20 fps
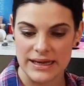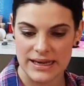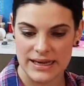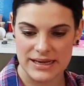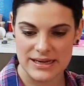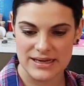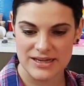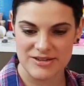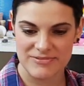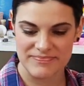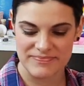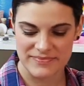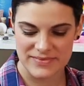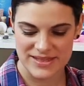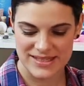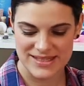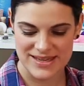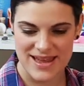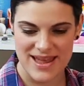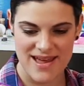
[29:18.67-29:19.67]
So
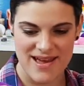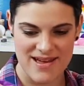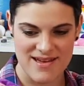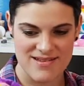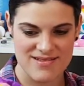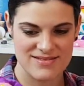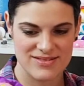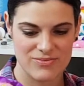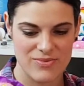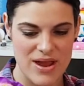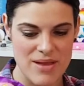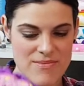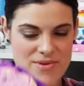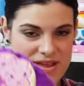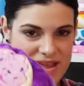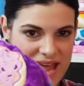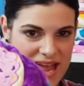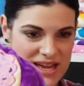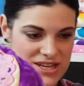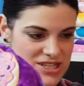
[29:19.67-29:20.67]
yeah,
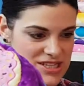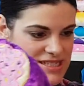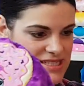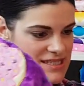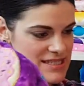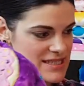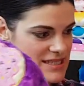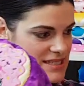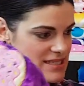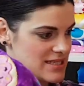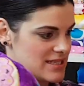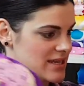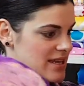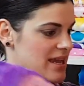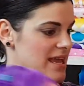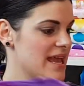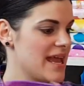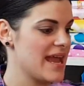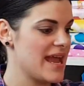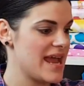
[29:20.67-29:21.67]
rainbow catchers,
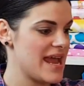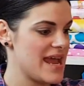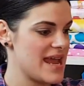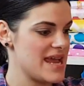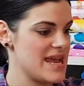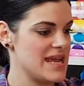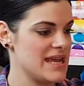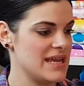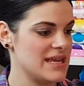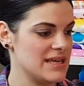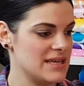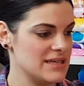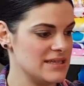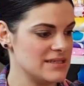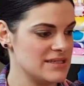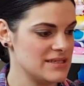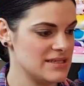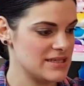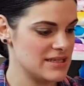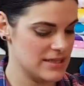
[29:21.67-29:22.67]

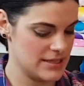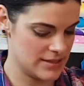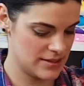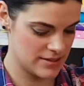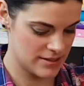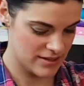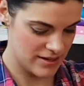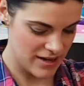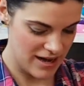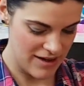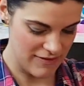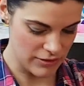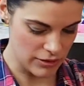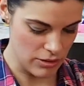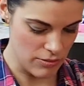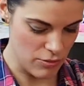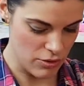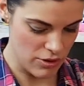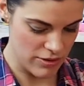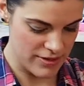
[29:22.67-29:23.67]
and I have a
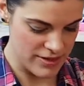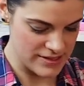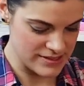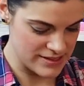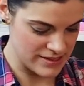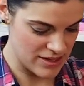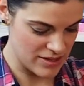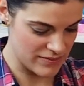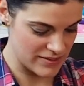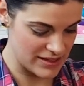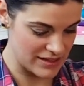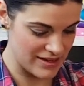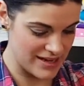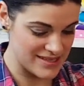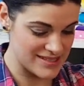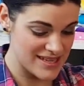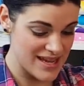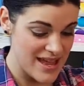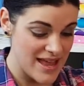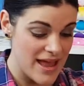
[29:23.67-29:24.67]
lot more of these than I
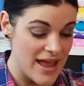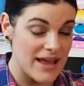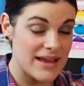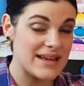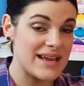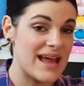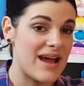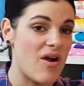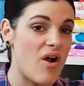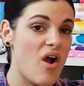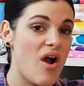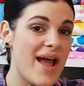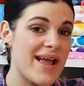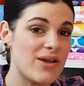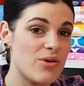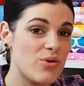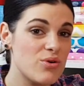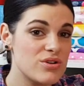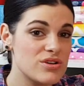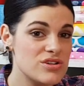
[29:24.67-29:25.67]
realised. Now, I
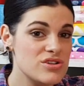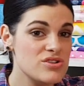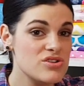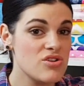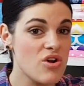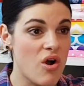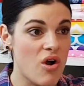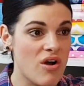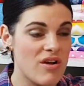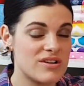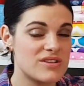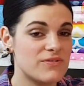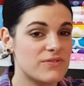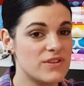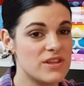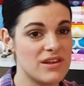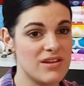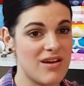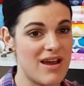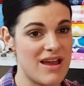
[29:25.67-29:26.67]
could not,
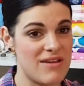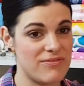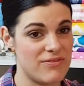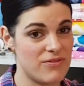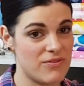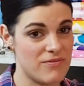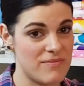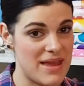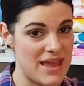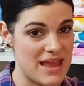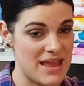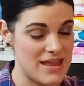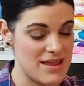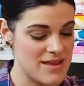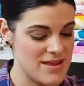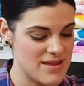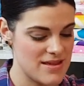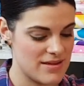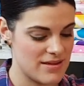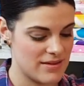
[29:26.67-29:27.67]
for the life of
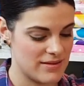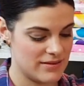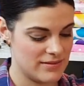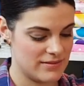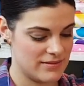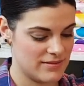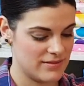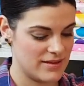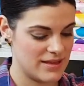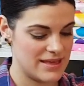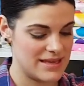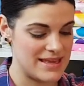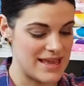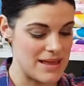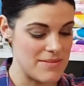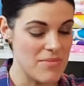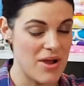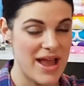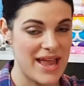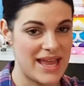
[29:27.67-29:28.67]
me,
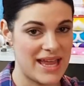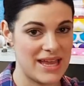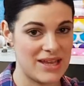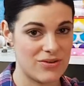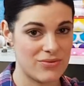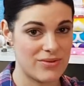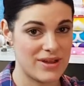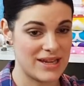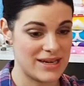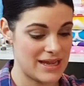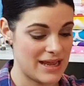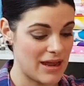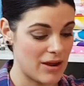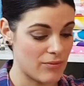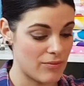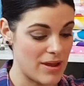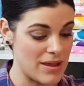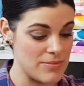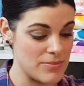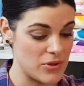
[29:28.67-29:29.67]
get my head around how
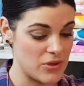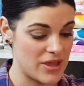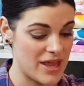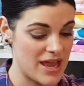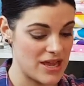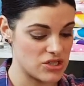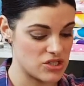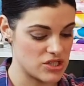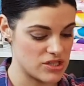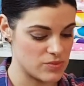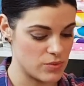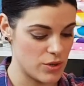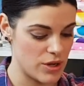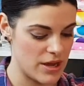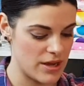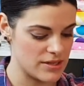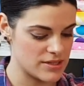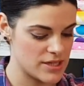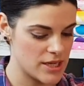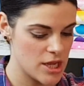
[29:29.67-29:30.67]
rainbow catchers
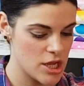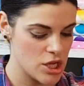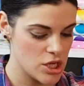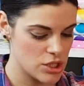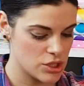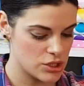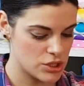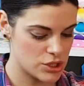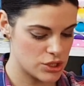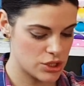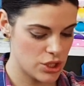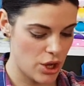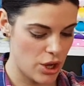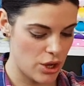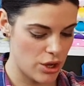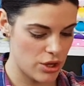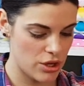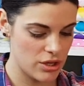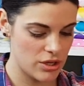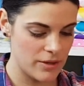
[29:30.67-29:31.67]
worked.
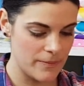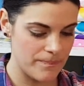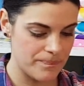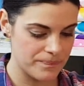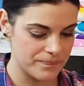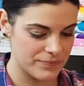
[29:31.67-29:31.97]
So,